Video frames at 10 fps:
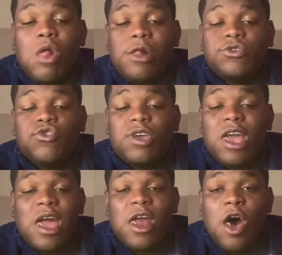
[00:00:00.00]
you
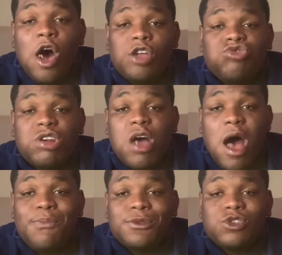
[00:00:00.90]
can get 100
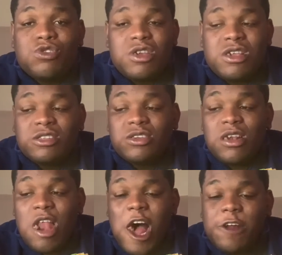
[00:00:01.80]
opportunities
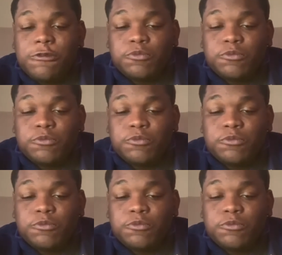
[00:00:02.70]
in life,